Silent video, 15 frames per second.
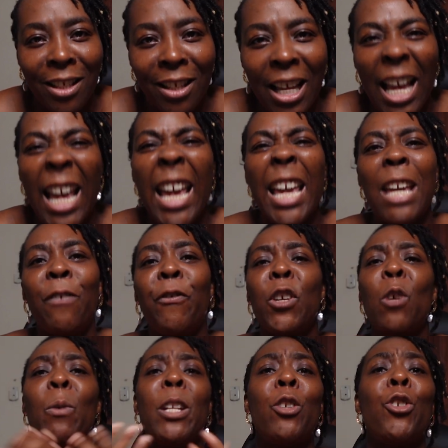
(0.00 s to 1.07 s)
If
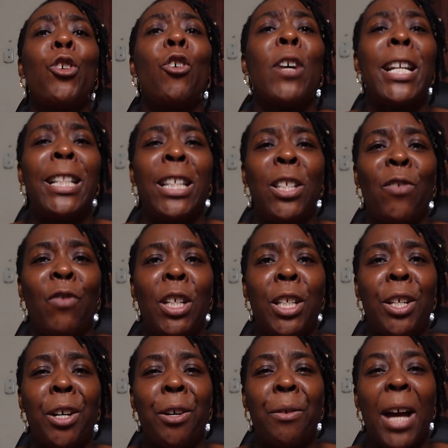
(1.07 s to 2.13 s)
you enjoyed this
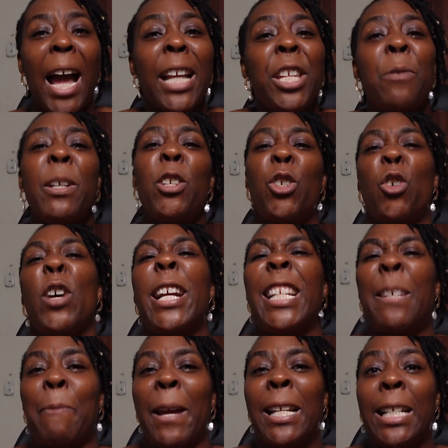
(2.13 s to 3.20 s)
video and you enjoyed
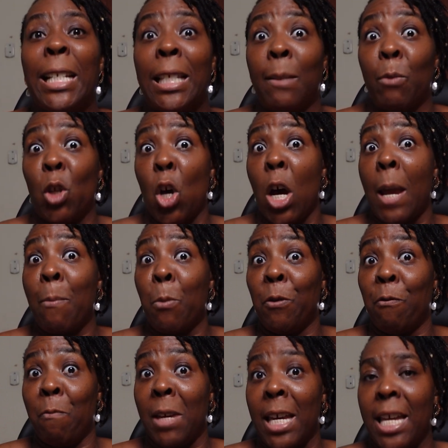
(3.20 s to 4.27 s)
spending some time
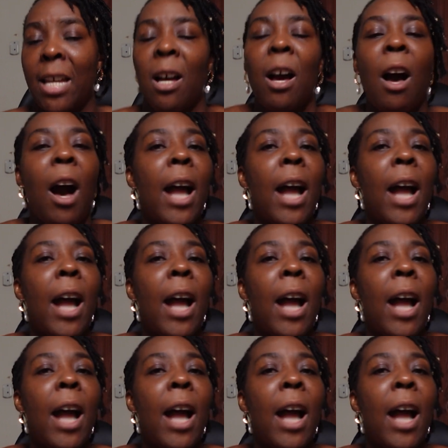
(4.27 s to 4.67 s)
with me,